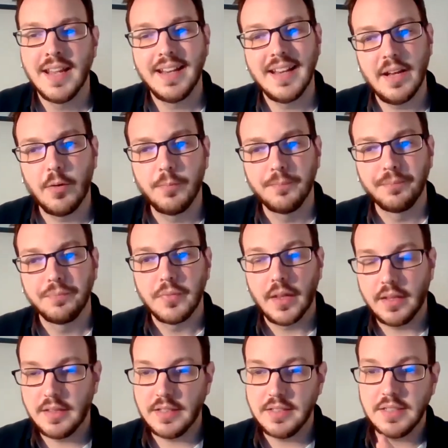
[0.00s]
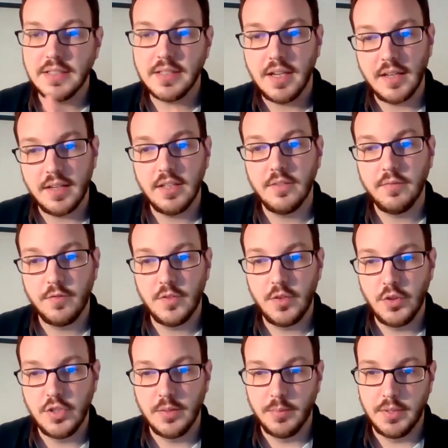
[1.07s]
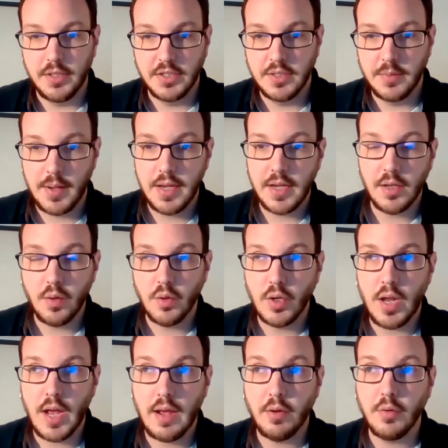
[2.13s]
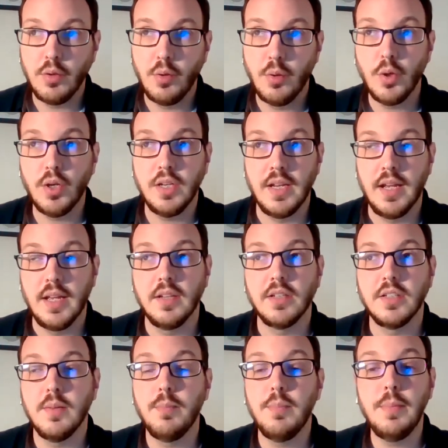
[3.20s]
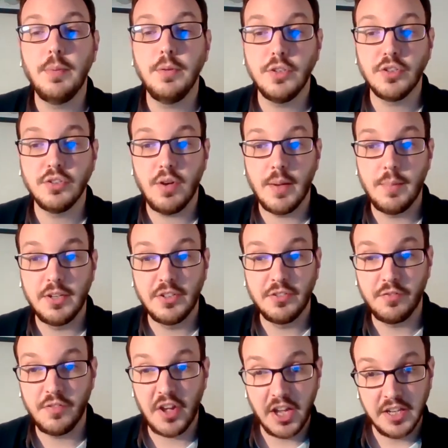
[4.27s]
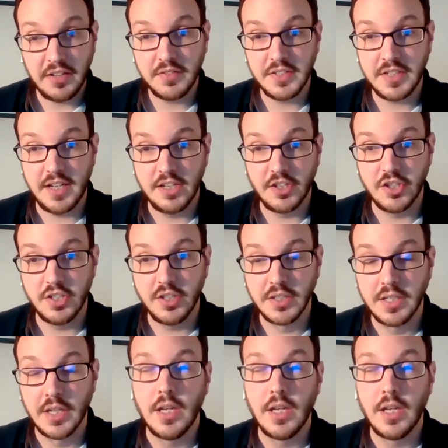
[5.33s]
Now, this is slightly confusing because depending on how you look at it, some people describe it as 5 stages.